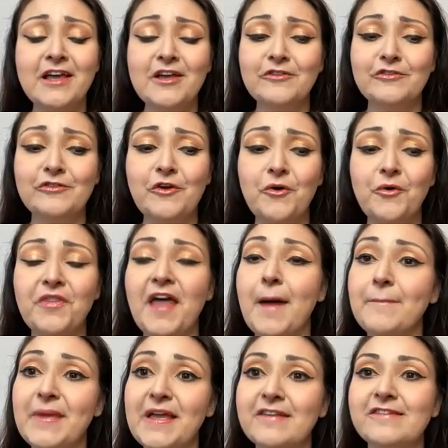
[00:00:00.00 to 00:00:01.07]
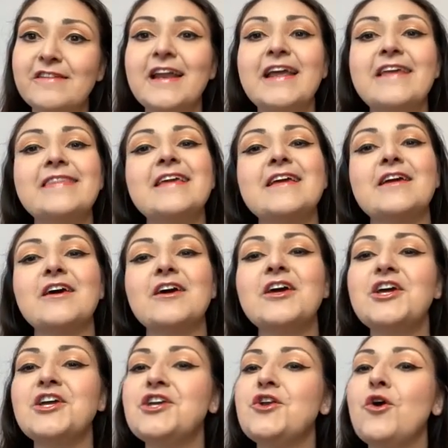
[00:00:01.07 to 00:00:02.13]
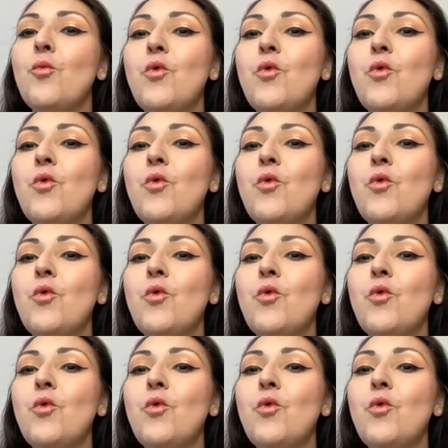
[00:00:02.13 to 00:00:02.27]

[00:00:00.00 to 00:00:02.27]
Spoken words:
So that being said, I think, you know,